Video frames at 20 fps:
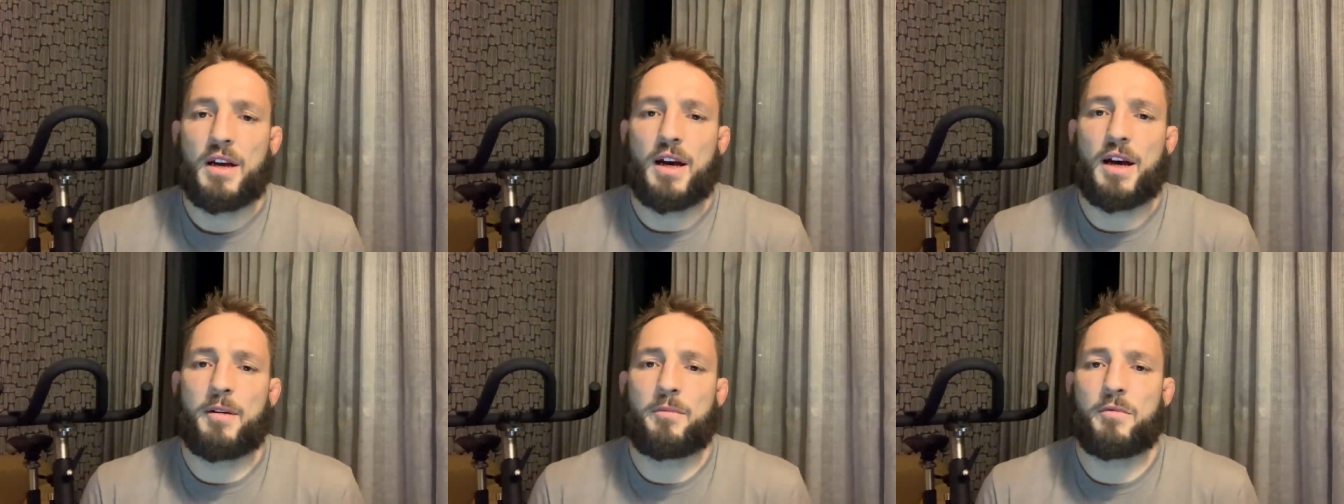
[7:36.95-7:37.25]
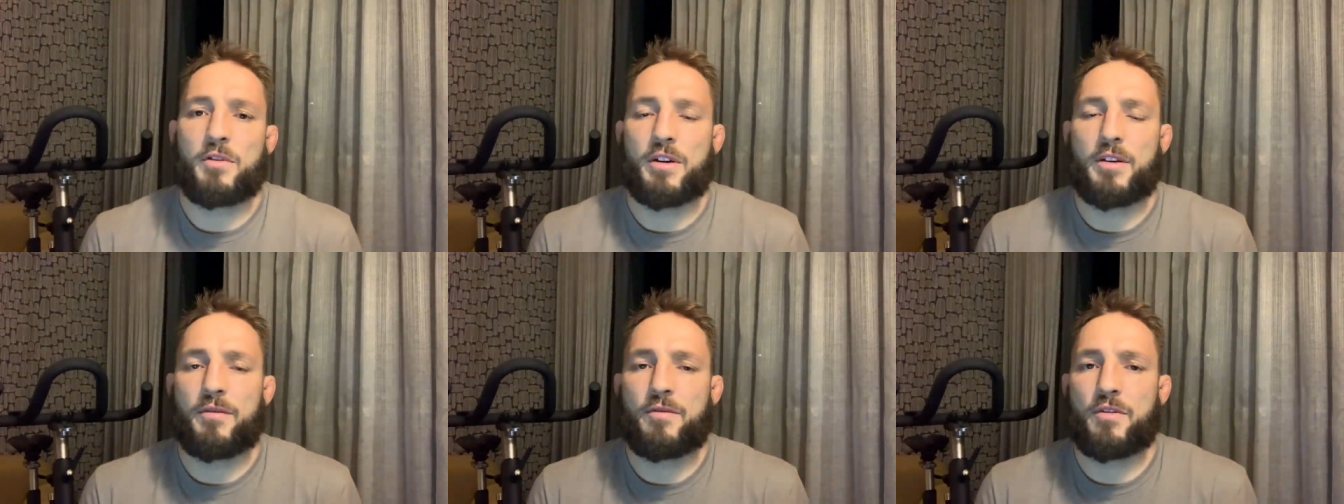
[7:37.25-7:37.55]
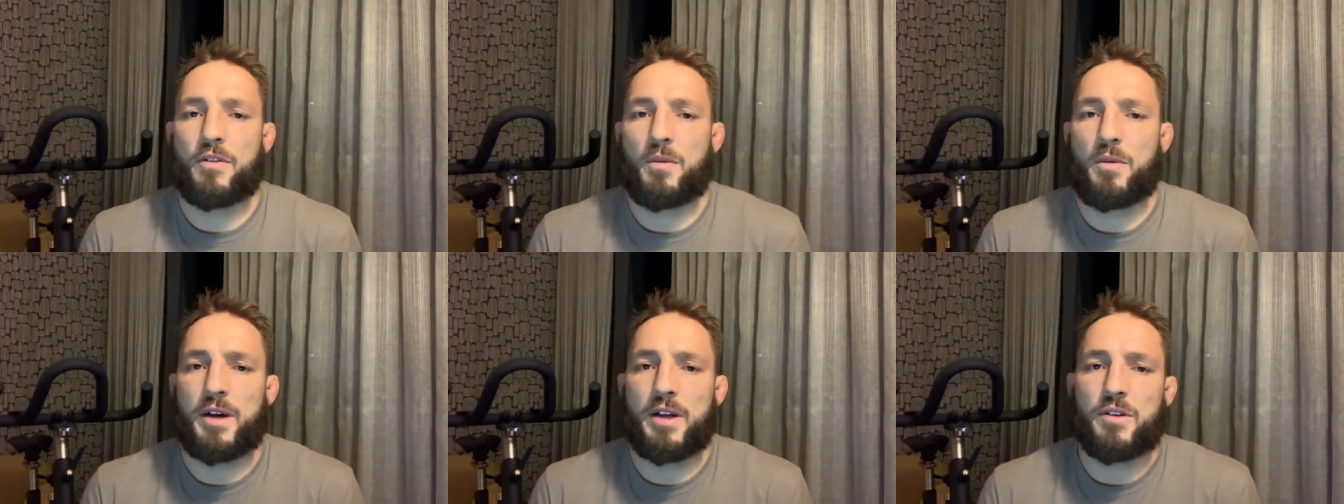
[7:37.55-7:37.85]
I'm looking
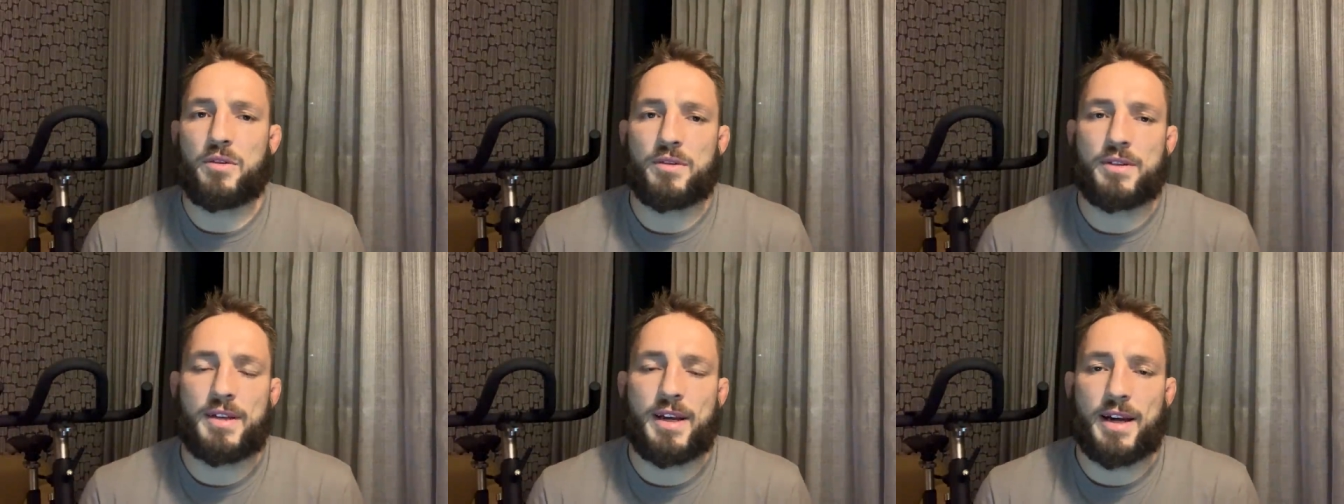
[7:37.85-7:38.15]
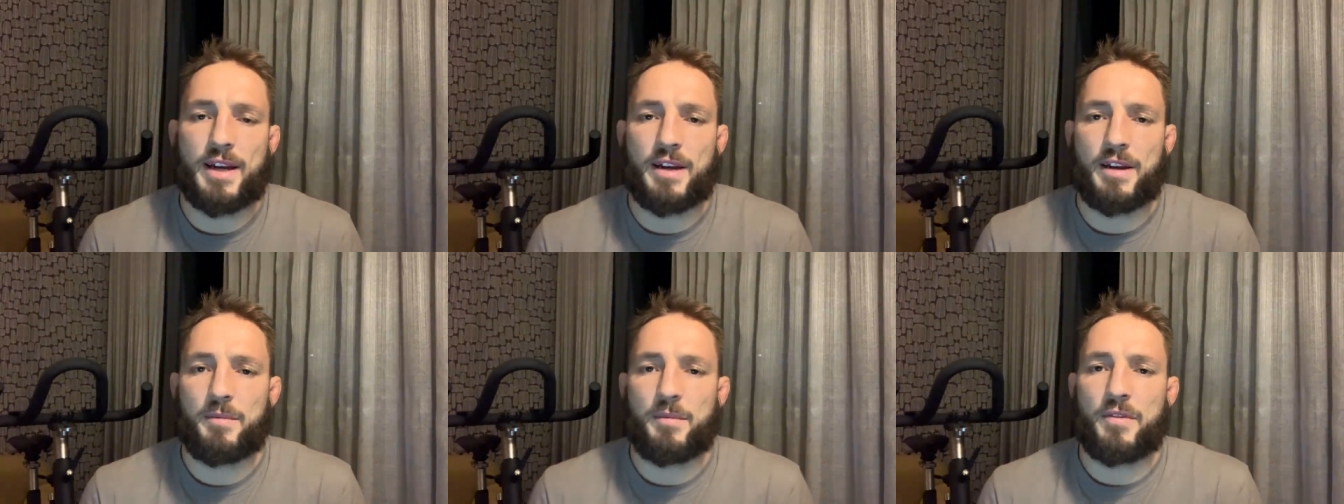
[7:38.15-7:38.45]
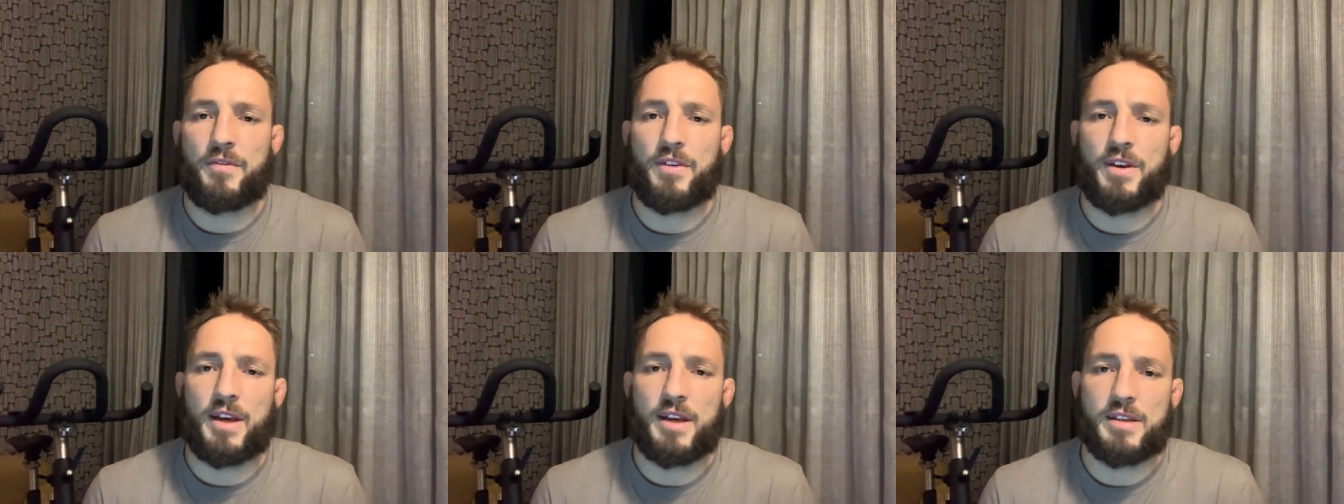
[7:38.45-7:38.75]
for a way to attack him
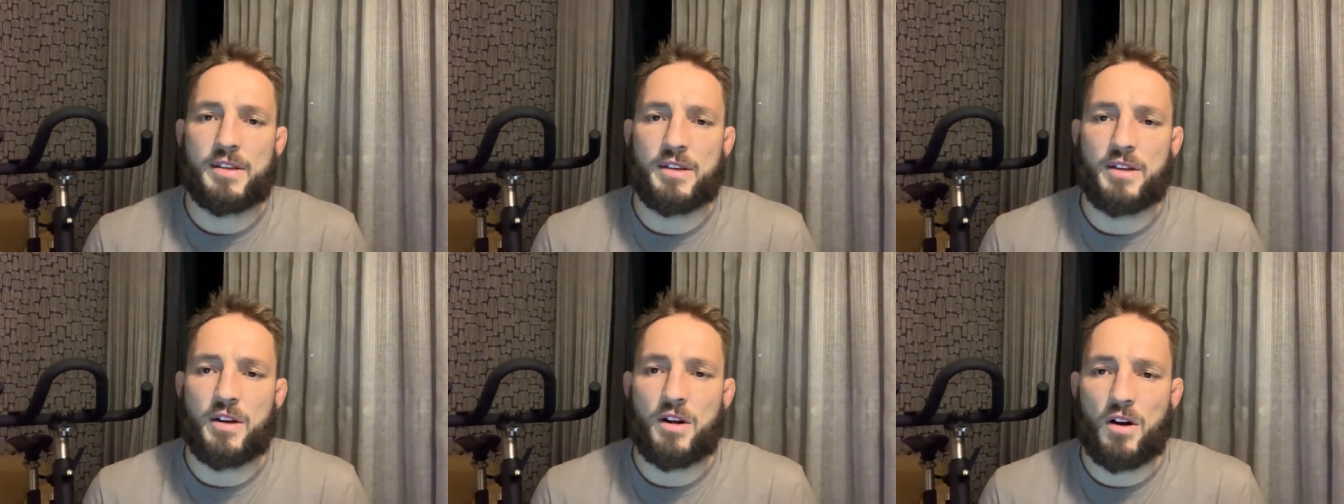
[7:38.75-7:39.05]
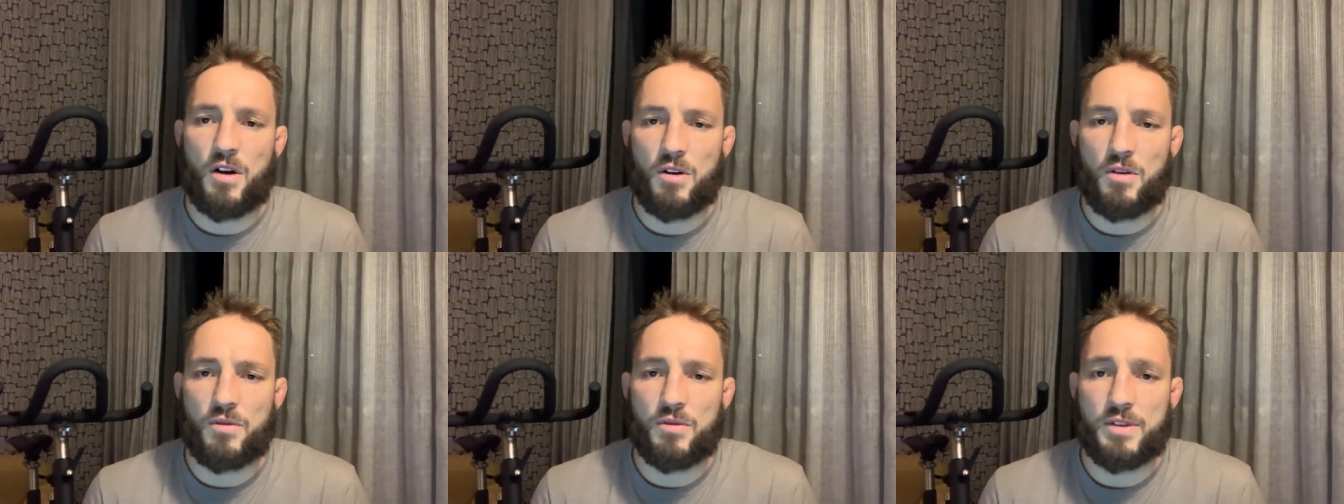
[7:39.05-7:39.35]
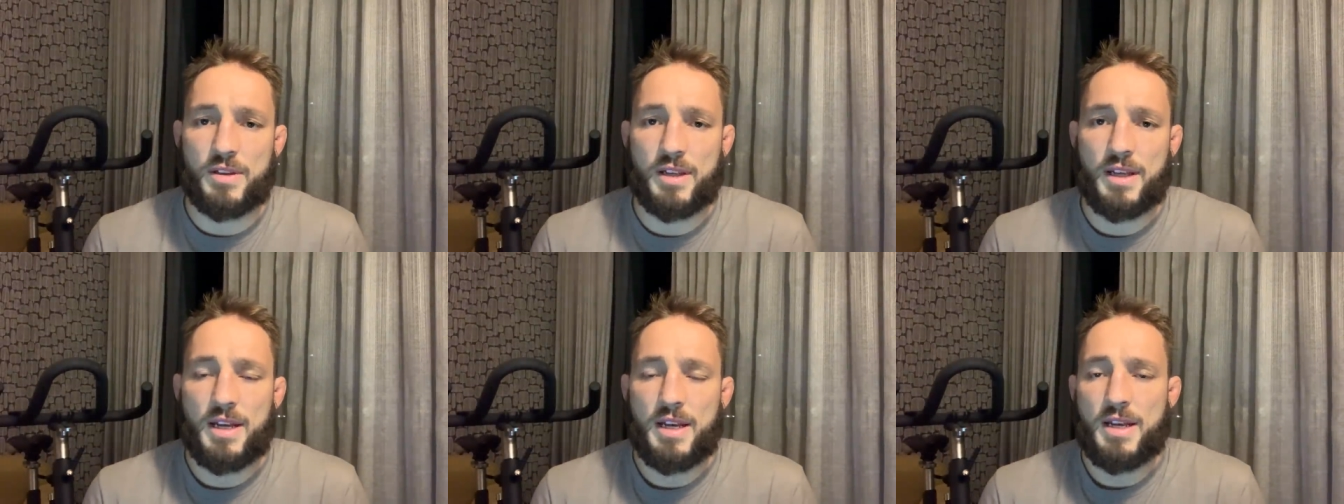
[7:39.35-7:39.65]
if he has any
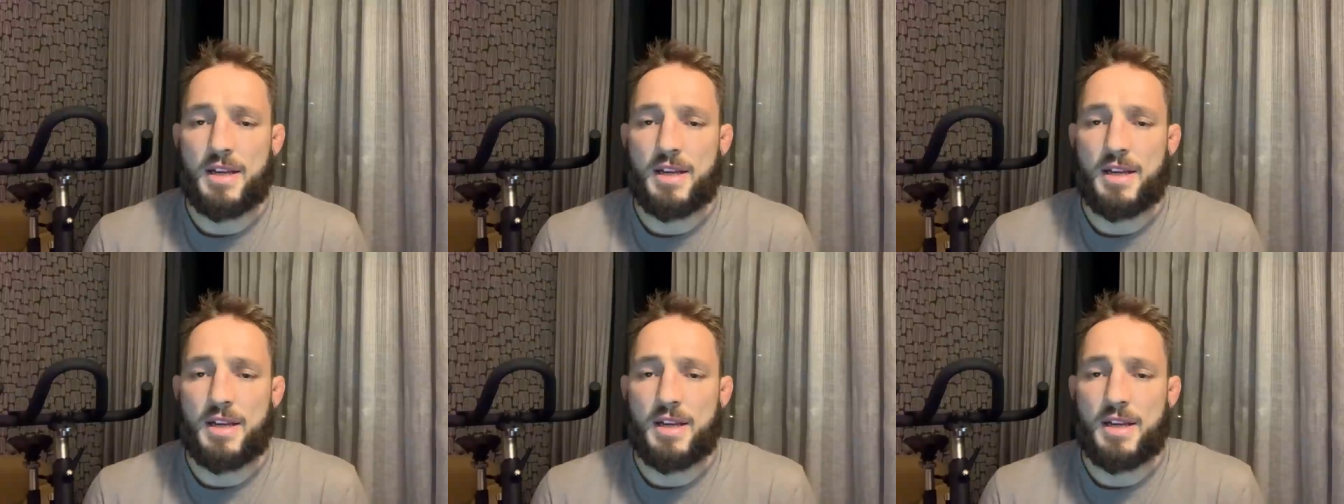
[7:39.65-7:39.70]
holes.